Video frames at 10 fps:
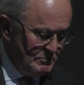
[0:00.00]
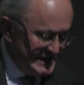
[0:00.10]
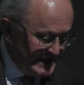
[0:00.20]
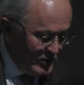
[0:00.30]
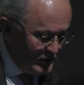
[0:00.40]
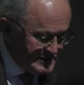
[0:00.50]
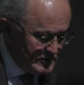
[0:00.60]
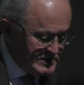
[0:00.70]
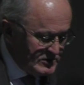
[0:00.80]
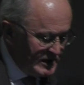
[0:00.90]
But they
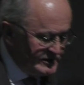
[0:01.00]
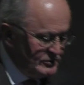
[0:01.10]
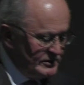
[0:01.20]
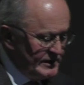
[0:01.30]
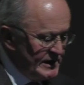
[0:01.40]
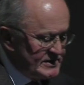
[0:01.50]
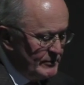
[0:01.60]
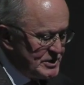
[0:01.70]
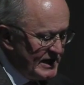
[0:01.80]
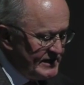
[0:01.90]
also sought to
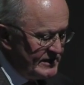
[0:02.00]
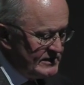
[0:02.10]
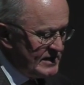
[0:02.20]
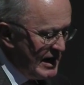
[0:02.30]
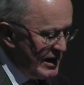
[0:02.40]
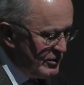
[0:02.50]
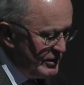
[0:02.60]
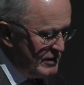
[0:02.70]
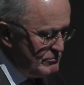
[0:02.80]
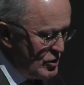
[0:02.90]
subject an
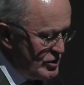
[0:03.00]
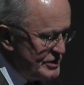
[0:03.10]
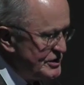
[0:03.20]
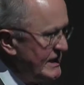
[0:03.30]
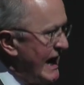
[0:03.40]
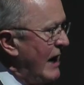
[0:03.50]
entire emerging